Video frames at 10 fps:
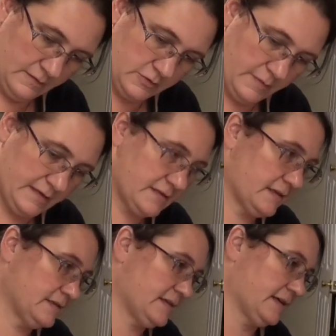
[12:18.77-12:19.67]
So I'm actually
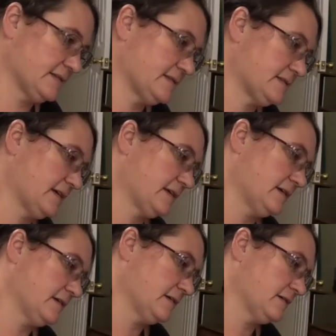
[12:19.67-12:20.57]
going to take a stick
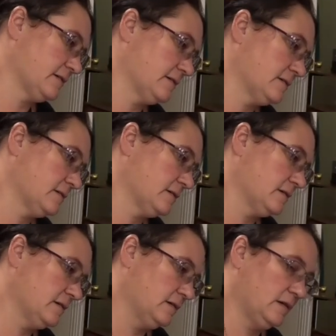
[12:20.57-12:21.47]
here,
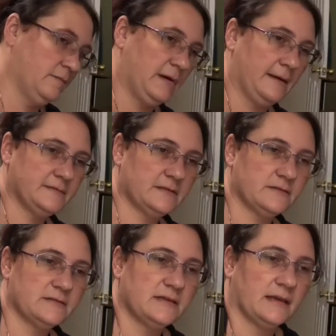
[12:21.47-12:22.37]

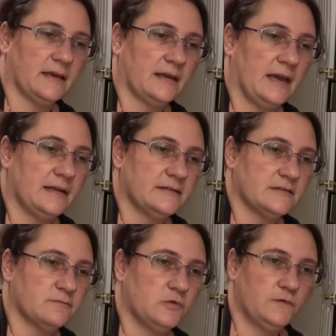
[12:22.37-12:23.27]
popsicle stick, and kind of
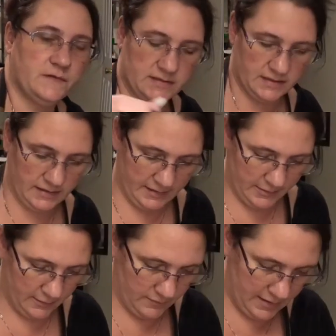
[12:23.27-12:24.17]
just move this
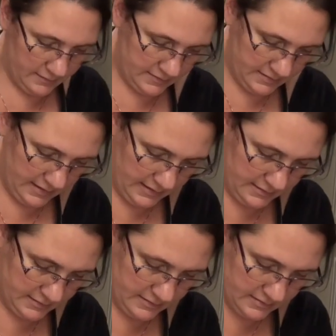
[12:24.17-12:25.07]
clear around to the
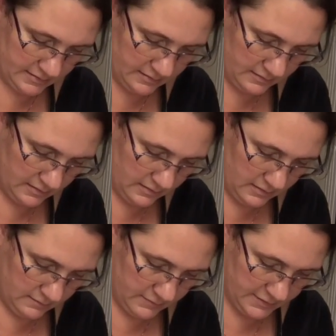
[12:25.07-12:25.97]
edges.
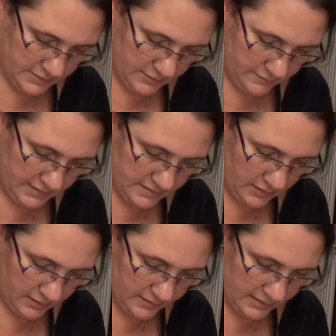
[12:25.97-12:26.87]
Make sure it meets
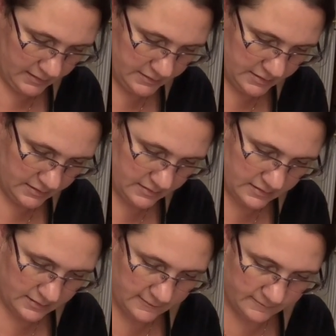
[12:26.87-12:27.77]
all the
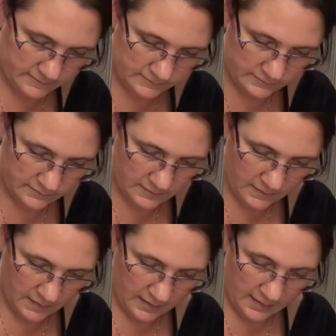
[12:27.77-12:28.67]
edges.
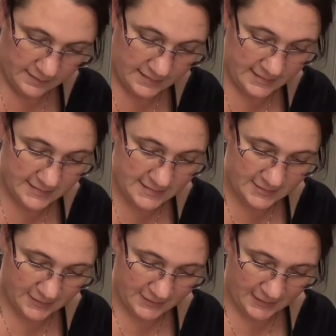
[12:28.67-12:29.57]
These
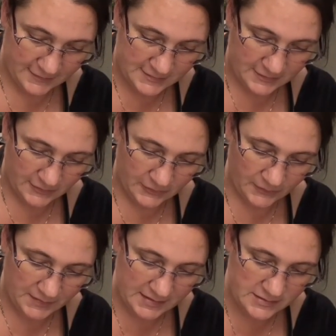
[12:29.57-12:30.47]
turned out so
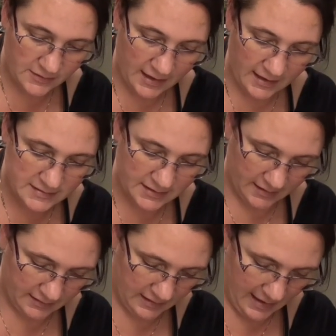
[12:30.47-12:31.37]
cool. These were actually
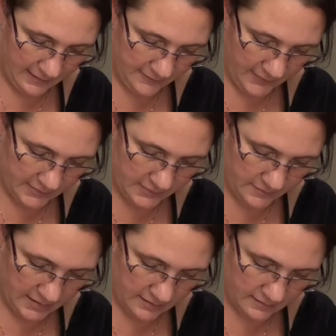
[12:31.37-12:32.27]
a lot of fun to
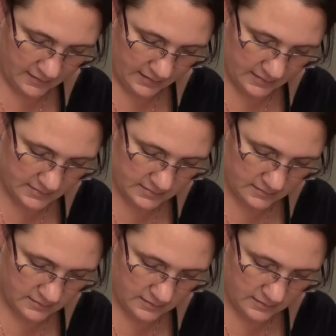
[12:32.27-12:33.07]
make, you guys.